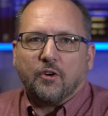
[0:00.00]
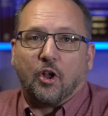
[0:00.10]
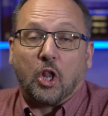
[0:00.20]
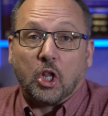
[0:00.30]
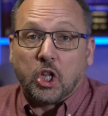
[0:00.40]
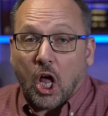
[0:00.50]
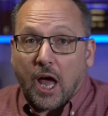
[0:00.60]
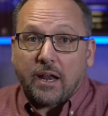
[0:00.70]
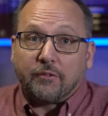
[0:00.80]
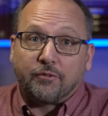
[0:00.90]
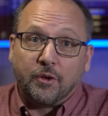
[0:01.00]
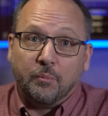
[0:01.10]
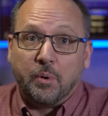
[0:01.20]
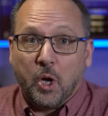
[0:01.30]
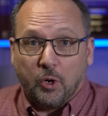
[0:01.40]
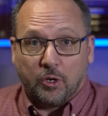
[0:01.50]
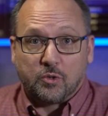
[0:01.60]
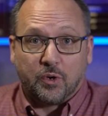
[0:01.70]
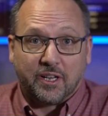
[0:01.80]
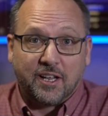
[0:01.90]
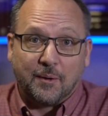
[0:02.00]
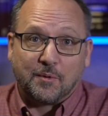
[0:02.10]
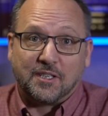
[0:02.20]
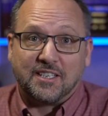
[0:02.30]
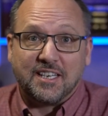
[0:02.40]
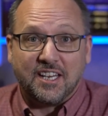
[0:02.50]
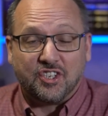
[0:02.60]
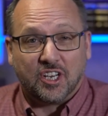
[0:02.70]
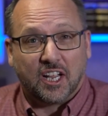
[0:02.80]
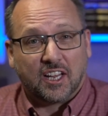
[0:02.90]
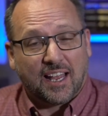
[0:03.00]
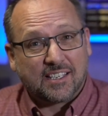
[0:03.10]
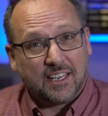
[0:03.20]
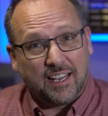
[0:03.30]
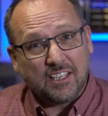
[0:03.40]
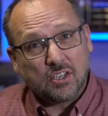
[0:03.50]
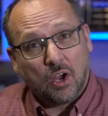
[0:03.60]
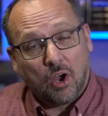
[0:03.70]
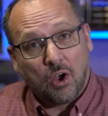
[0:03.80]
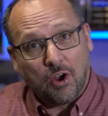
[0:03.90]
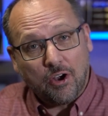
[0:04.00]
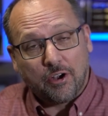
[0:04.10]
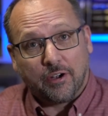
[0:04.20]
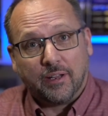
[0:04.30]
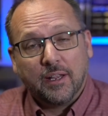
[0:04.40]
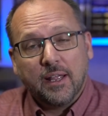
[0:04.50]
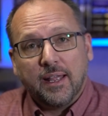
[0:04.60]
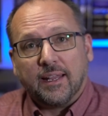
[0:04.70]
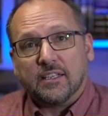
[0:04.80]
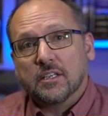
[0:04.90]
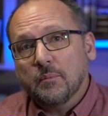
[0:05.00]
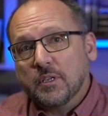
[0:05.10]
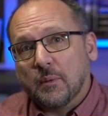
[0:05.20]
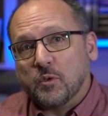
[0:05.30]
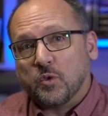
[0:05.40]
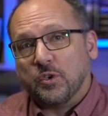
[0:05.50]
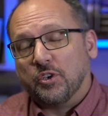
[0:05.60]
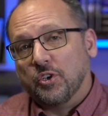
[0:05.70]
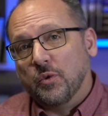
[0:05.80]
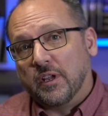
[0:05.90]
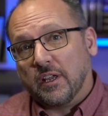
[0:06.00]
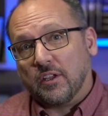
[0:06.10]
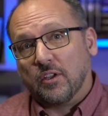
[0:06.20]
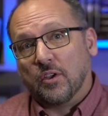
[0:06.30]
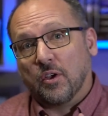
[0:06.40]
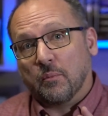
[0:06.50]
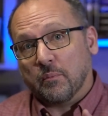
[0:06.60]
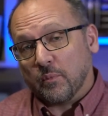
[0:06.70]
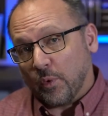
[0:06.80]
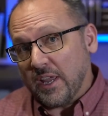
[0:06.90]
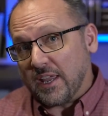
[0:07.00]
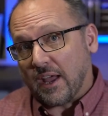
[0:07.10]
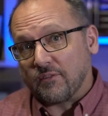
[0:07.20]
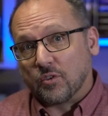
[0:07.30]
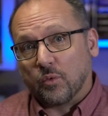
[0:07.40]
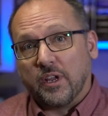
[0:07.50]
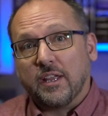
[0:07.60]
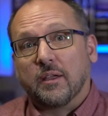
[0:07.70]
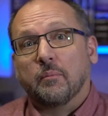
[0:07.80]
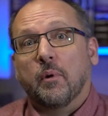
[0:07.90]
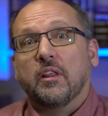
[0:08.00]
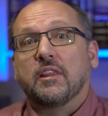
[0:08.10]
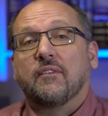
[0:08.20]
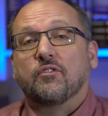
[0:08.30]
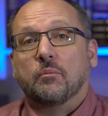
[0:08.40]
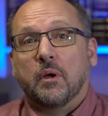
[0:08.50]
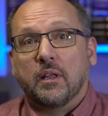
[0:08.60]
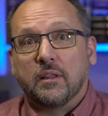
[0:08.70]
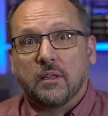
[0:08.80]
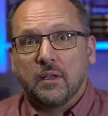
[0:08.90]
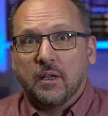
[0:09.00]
There are a lot of components when it comes to teaching a class. It's hard. And sometimes when you're doing it week after week, month after month,